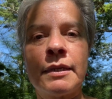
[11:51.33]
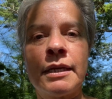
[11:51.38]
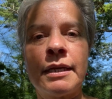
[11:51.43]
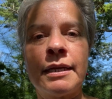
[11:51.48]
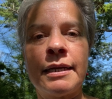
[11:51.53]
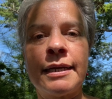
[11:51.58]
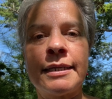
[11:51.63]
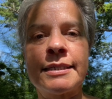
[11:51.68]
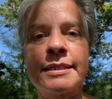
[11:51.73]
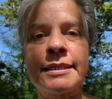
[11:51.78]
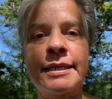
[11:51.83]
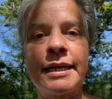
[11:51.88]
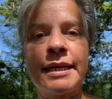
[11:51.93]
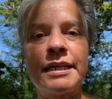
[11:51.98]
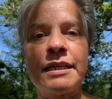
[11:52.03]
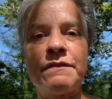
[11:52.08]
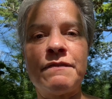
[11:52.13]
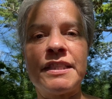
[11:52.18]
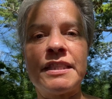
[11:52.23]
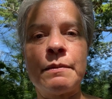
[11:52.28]
it's kind
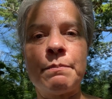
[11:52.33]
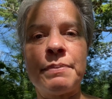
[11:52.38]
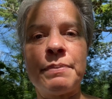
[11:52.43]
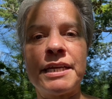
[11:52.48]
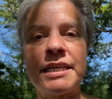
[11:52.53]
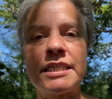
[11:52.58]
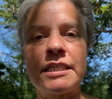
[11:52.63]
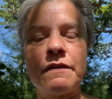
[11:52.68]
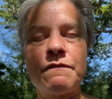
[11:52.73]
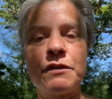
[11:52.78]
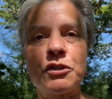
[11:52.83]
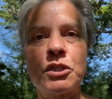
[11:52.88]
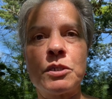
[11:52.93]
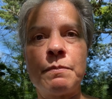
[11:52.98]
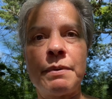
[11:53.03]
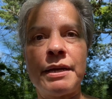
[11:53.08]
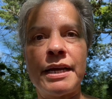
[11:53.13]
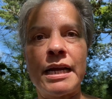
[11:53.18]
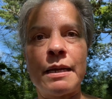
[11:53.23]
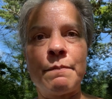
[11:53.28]
of at the base of your
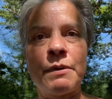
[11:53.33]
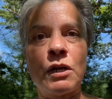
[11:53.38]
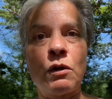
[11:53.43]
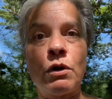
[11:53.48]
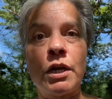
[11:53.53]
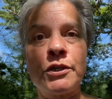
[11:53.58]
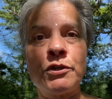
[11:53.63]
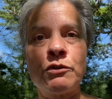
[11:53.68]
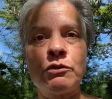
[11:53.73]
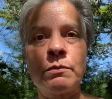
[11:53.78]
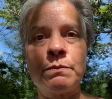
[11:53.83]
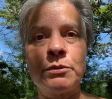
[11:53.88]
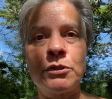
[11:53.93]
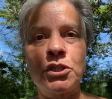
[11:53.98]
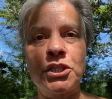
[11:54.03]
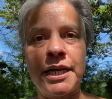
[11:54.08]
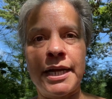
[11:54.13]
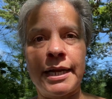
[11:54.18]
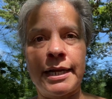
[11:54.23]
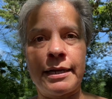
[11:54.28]
spine, but quadruple
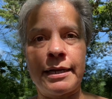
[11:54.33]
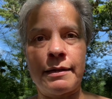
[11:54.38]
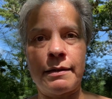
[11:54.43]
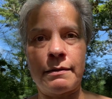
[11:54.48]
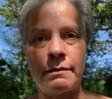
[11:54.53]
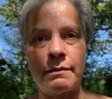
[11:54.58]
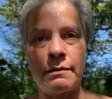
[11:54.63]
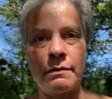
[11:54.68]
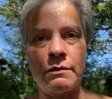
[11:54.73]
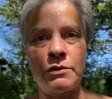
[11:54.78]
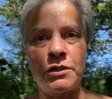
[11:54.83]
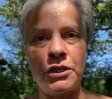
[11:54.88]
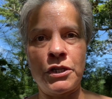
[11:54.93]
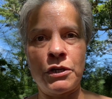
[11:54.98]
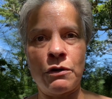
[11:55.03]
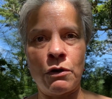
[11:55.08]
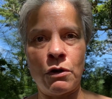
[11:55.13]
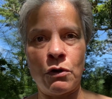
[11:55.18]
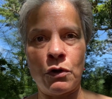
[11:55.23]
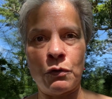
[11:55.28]
check. Do
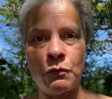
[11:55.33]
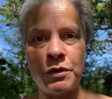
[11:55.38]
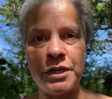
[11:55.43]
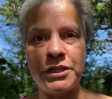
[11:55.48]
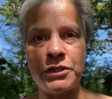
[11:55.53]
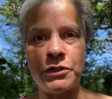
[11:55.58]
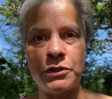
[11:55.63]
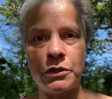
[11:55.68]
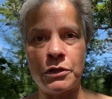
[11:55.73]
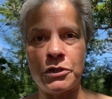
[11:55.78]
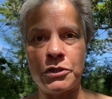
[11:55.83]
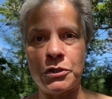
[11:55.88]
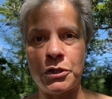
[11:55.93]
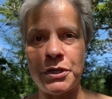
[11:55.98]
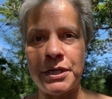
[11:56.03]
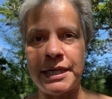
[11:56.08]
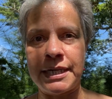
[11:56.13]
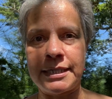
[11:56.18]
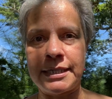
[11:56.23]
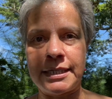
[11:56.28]
your own research so you
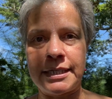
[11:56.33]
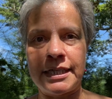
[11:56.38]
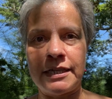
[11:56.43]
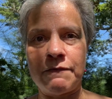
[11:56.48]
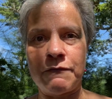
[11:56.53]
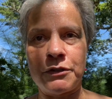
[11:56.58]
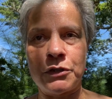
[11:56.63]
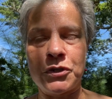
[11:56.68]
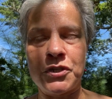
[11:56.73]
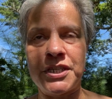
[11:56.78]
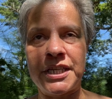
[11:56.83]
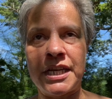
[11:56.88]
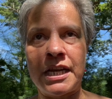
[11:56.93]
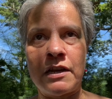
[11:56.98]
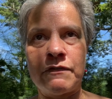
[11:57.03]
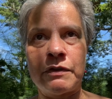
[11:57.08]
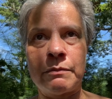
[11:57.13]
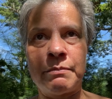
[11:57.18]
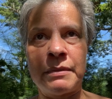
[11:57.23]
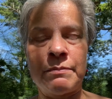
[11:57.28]
can see for
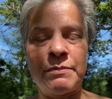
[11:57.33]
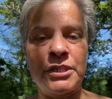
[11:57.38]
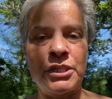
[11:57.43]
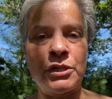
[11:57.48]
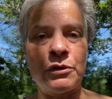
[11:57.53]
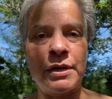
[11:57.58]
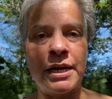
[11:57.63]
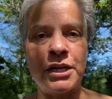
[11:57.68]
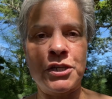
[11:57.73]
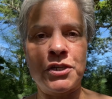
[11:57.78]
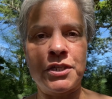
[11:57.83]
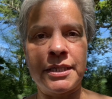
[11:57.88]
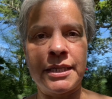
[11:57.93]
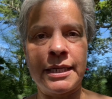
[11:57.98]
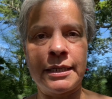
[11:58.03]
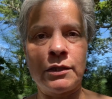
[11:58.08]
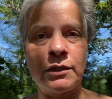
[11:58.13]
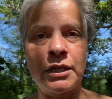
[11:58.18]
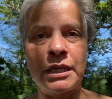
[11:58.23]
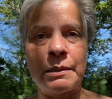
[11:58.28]
yourself, and maybe you
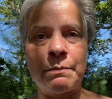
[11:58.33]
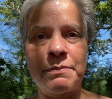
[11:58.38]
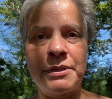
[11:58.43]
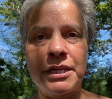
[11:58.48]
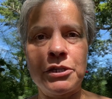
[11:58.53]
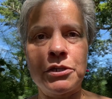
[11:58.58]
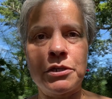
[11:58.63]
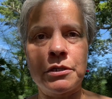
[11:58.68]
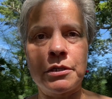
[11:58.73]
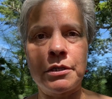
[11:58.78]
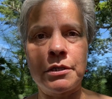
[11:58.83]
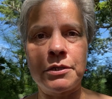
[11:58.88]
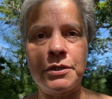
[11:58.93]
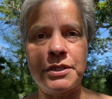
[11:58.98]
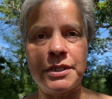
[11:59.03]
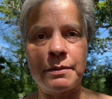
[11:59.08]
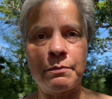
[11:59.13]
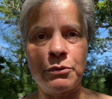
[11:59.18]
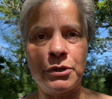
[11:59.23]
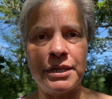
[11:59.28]
actually look at pictures
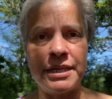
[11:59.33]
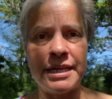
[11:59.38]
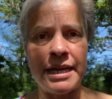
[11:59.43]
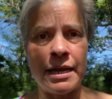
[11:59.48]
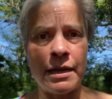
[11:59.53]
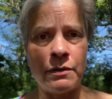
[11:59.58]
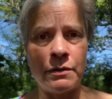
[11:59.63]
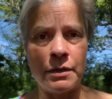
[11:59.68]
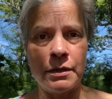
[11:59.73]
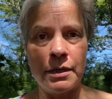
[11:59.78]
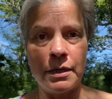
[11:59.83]
and print out